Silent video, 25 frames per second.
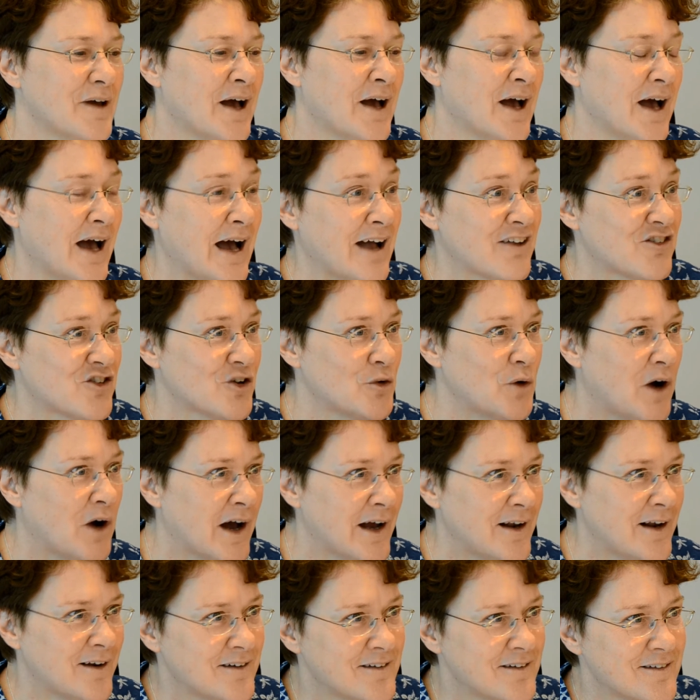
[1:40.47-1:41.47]
Atoll
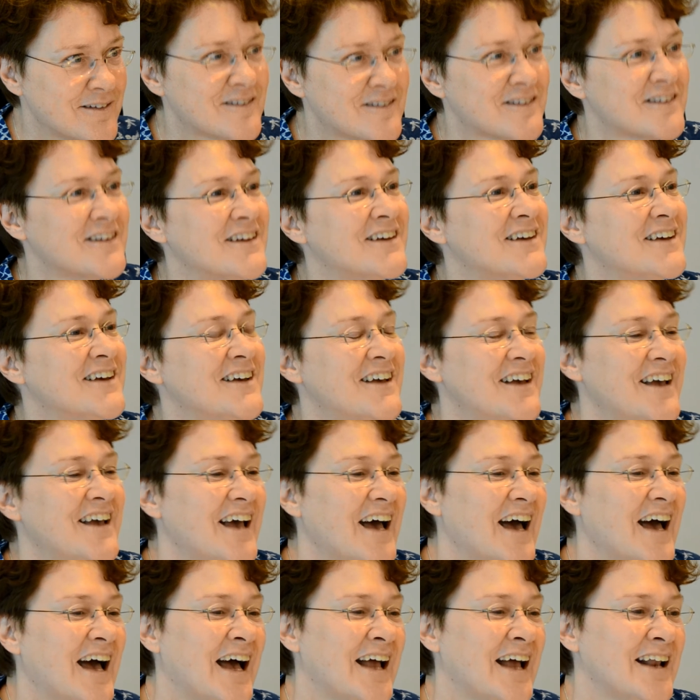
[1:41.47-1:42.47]
Islands,
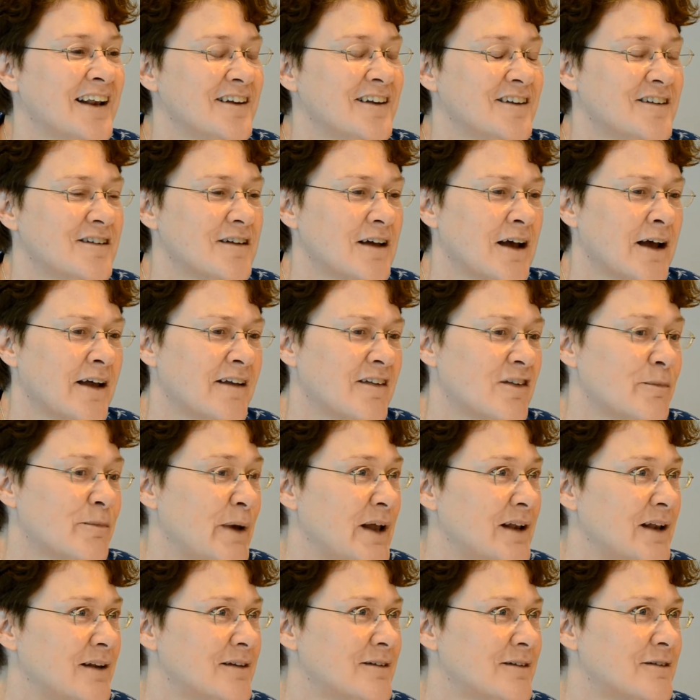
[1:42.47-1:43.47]
and I
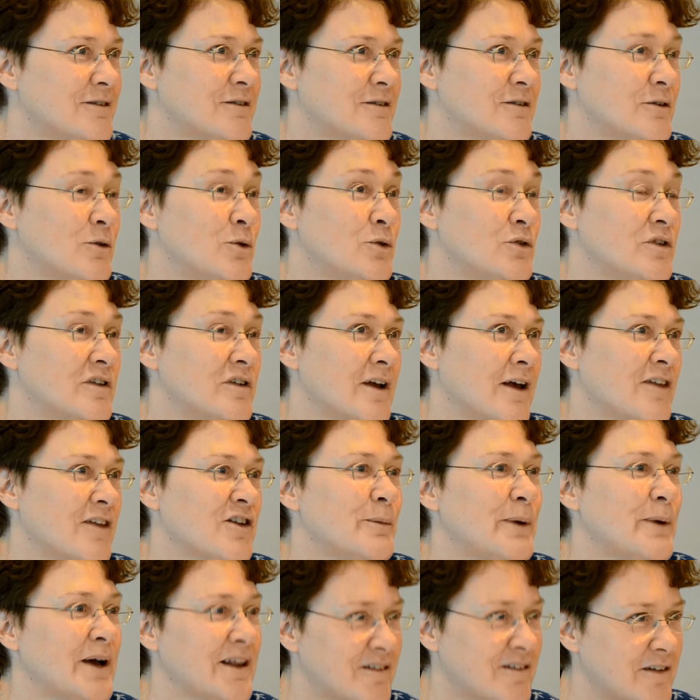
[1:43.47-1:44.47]
spent altogether
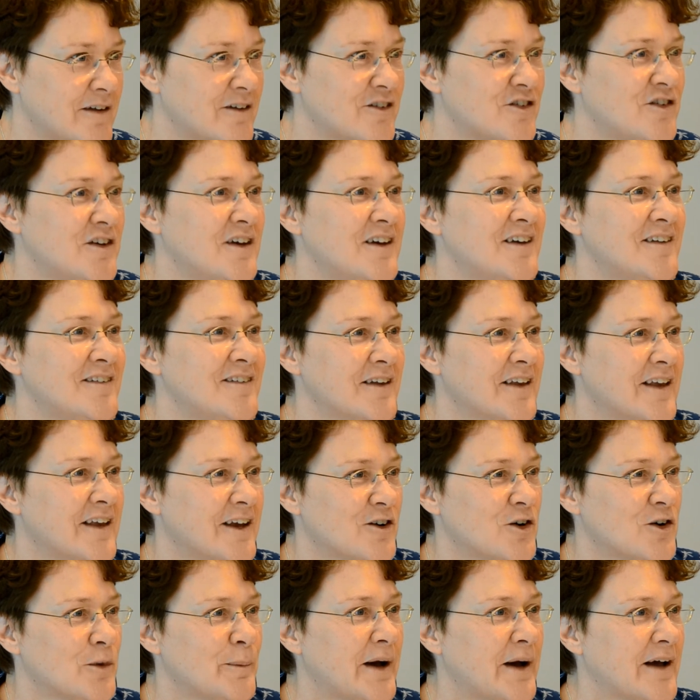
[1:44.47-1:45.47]
about 6 years in
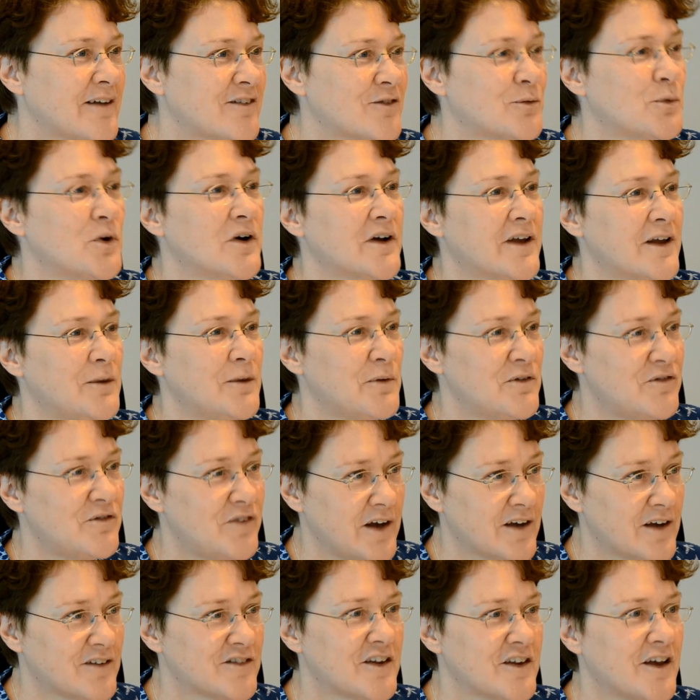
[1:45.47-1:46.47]
Kiribati working with
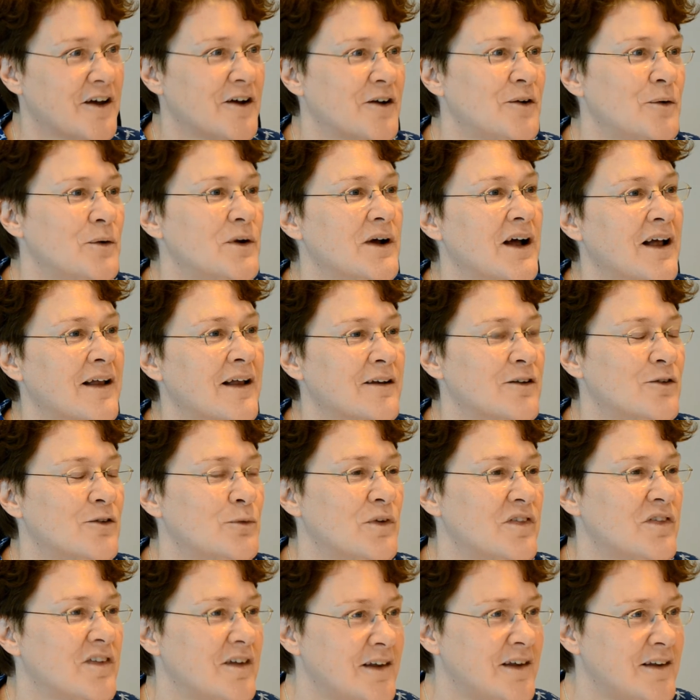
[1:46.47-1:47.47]
VSO and
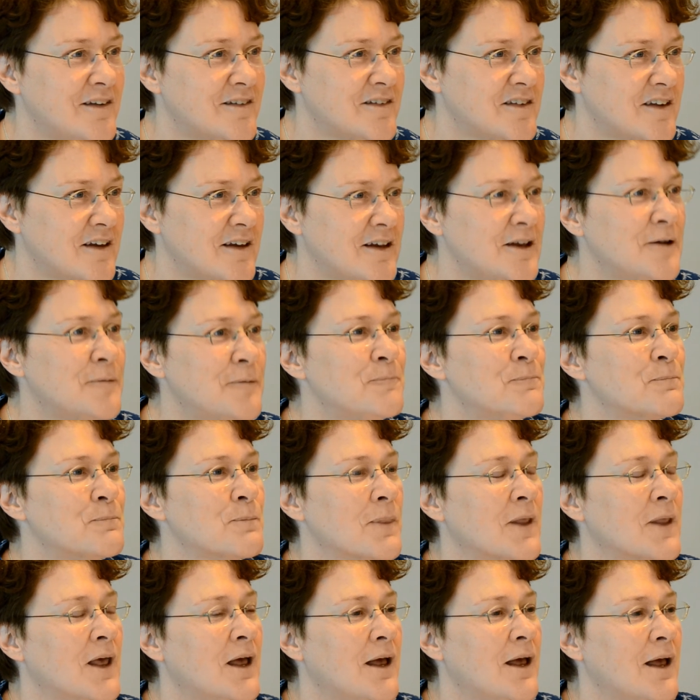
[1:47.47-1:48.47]
with the EC.
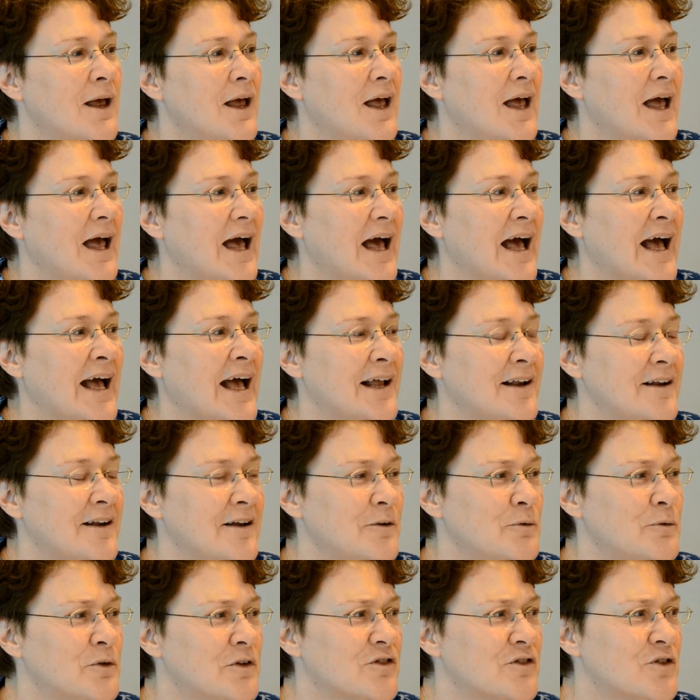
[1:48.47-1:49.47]
And
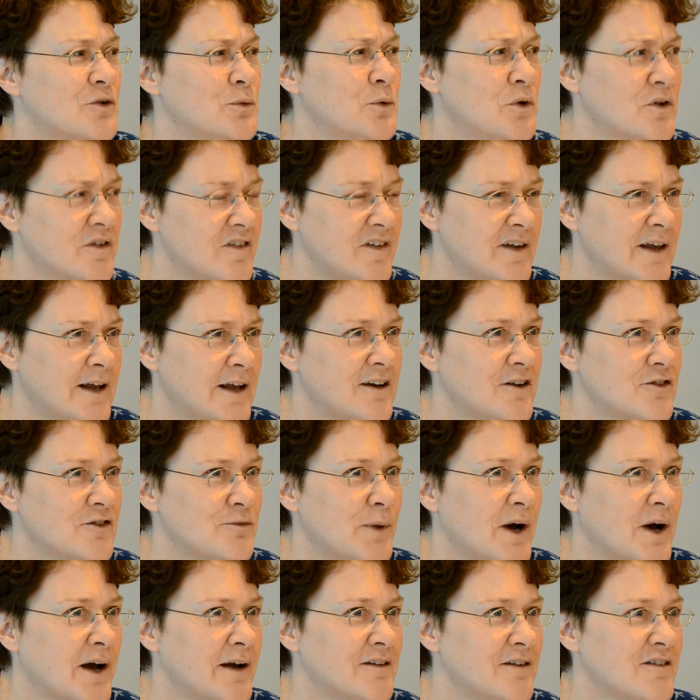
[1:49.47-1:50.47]
it was towards the end of
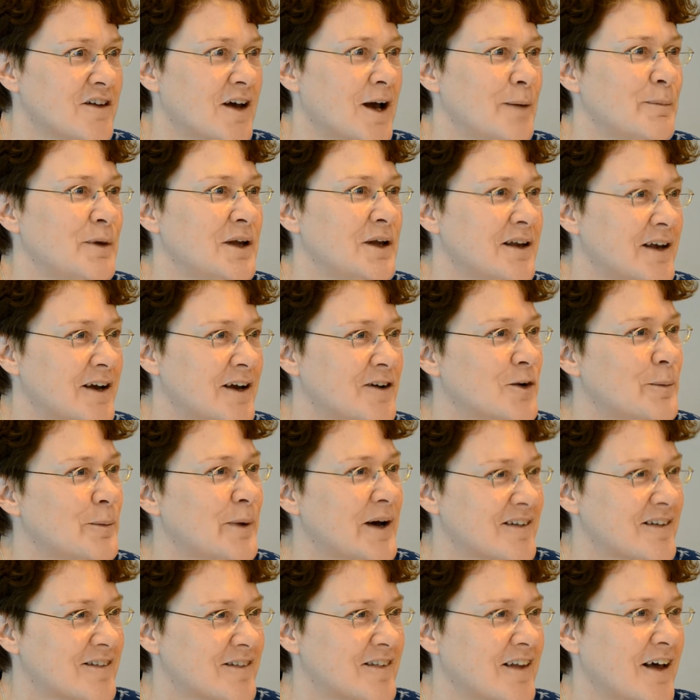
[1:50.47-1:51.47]
my time in
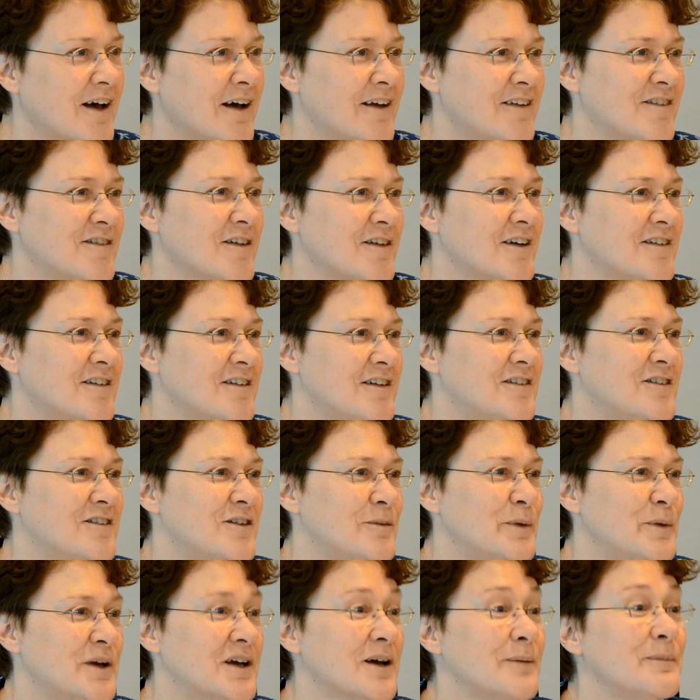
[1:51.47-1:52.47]
Kiribati that I started to
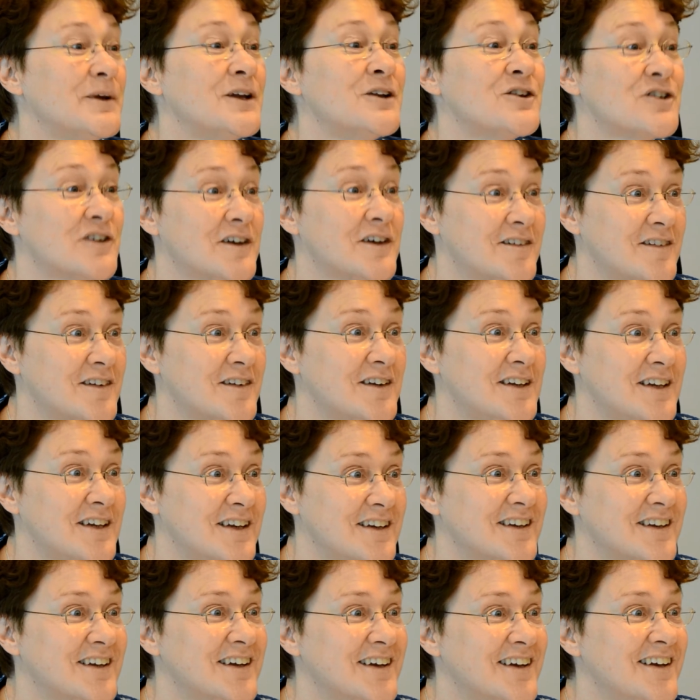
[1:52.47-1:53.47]
become interested
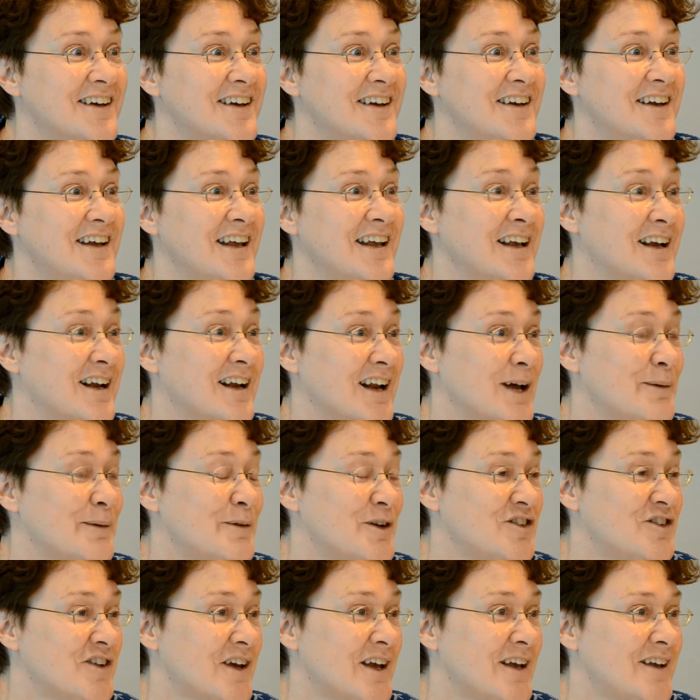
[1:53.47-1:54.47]
in
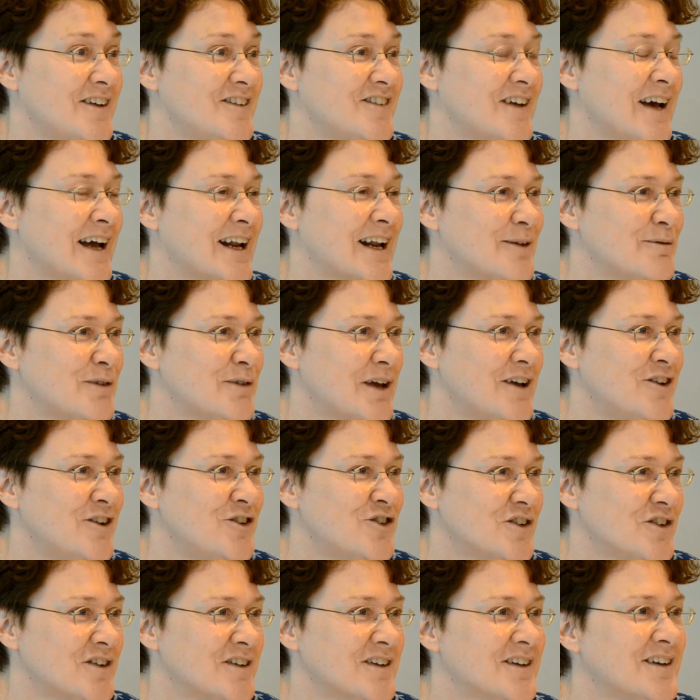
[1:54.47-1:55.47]
climate change
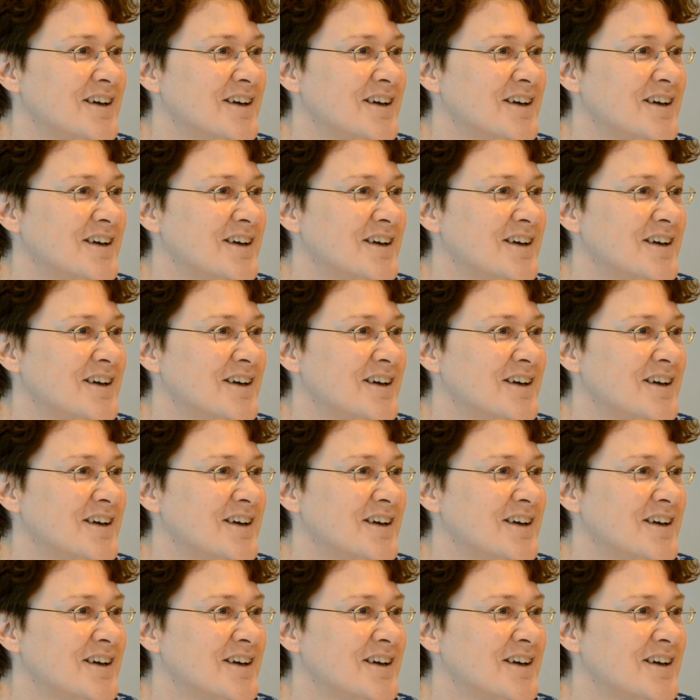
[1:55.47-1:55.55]
adaptation,